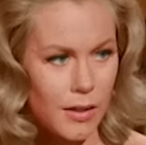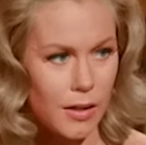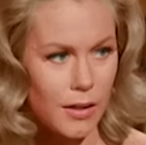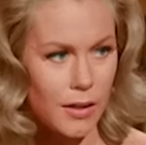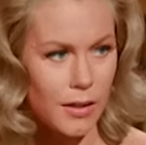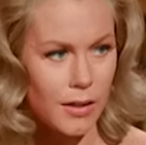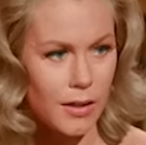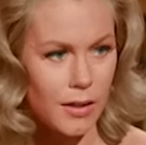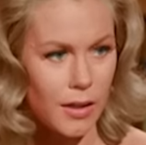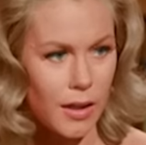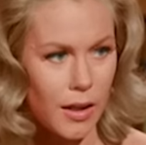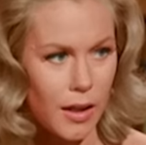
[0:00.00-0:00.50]

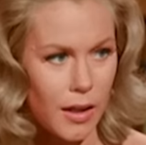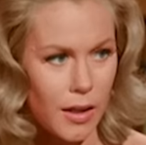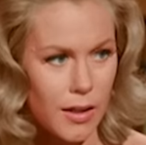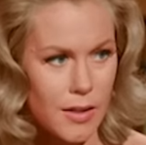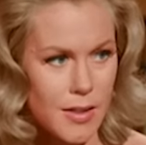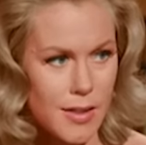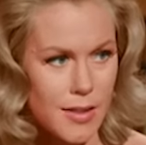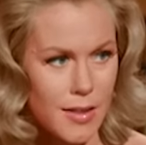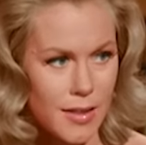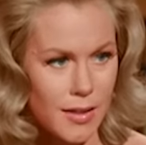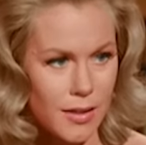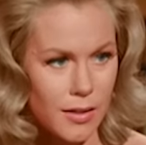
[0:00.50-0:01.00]

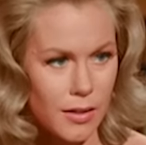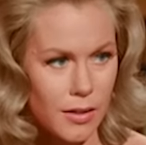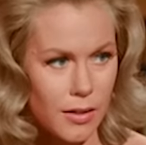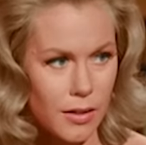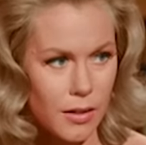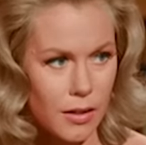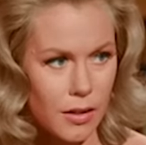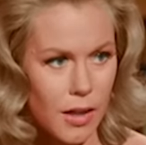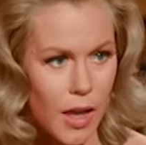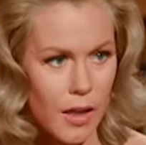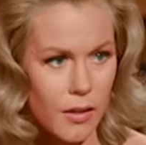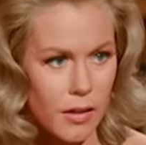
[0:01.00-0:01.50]
Yes.
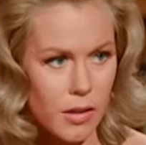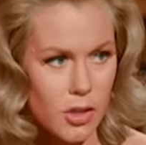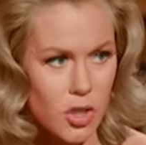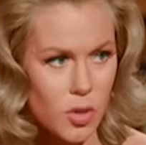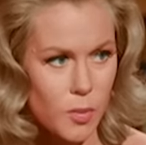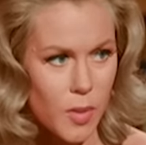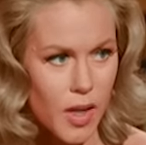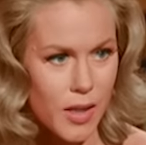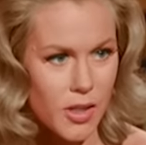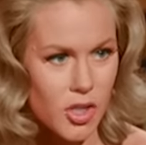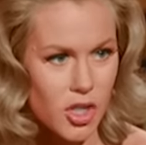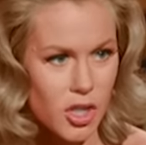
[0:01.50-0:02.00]
Now that you
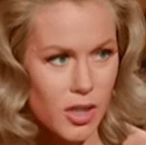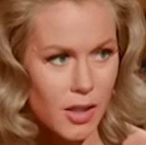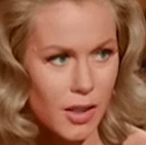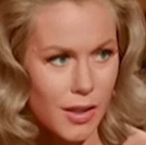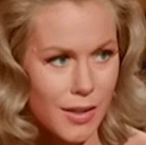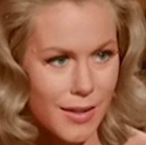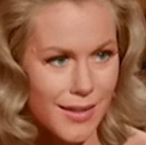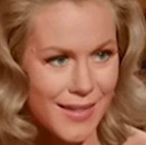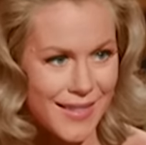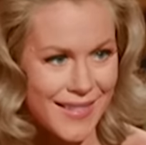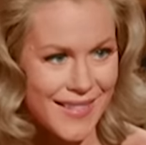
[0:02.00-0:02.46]
mention it.